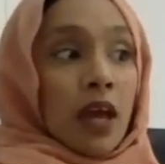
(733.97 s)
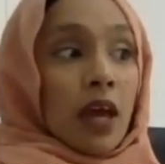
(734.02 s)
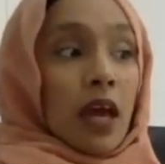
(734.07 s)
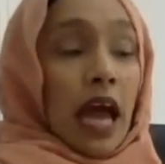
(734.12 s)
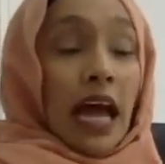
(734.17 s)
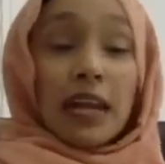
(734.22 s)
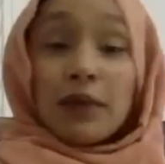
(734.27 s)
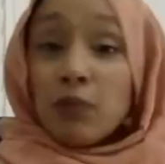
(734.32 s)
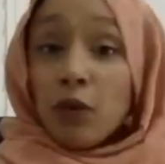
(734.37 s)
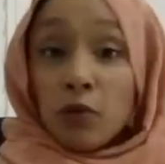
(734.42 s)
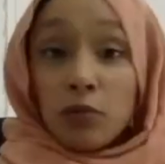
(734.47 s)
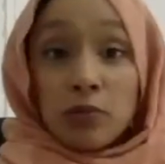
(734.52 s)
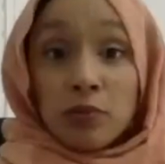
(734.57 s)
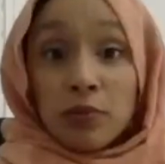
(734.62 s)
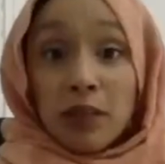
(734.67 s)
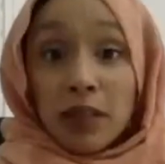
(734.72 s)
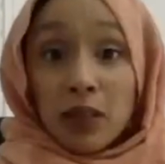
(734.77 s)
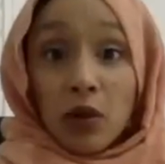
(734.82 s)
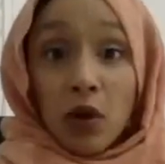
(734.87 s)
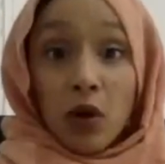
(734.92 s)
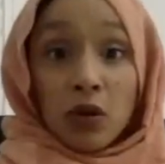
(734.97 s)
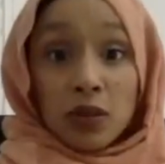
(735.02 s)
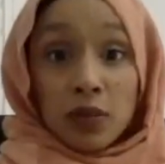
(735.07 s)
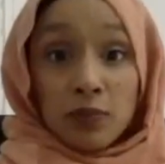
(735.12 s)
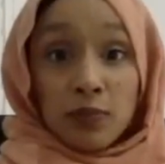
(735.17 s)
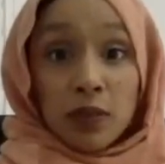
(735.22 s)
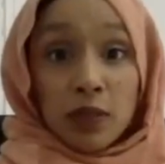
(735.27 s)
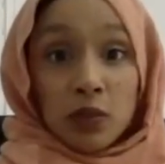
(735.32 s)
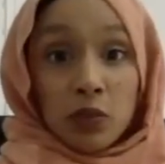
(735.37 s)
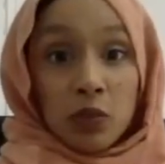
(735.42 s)
and probably in the
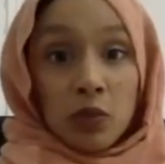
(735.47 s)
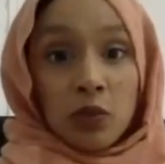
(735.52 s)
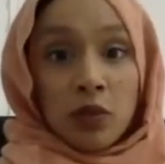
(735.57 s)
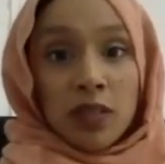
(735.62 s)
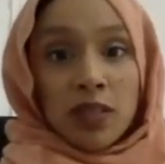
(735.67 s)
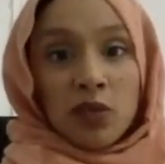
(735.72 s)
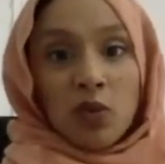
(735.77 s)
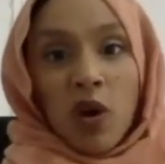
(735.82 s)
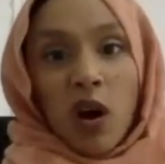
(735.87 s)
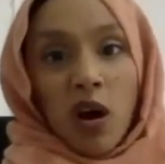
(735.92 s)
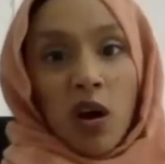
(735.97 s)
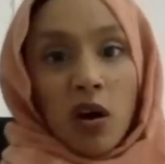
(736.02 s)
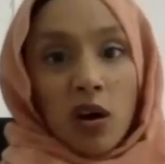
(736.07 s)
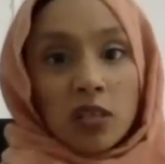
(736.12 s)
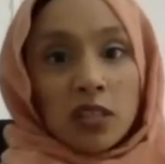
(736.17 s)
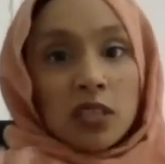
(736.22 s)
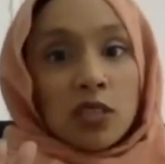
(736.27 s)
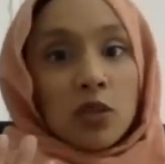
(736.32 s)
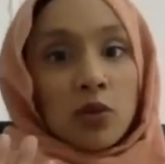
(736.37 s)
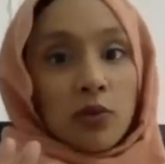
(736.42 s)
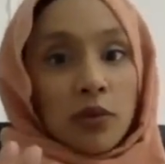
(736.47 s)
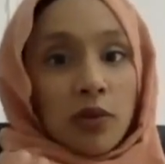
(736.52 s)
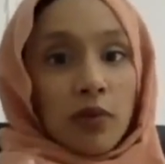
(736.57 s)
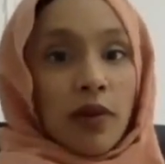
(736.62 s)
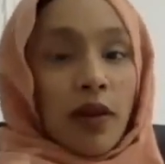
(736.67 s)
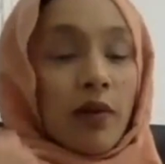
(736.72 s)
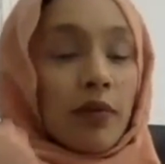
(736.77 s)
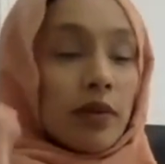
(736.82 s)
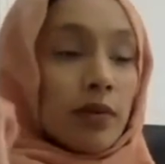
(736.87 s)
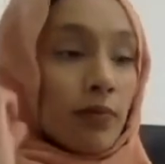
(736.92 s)
hospital. It's quite hard to do when you're
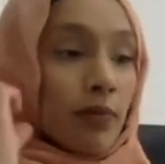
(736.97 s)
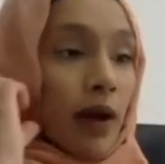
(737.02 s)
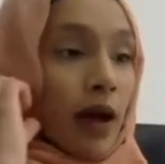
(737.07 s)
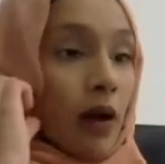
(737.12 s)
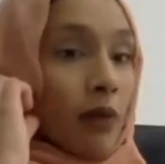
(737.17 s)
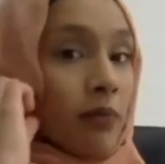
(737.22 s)
out and about.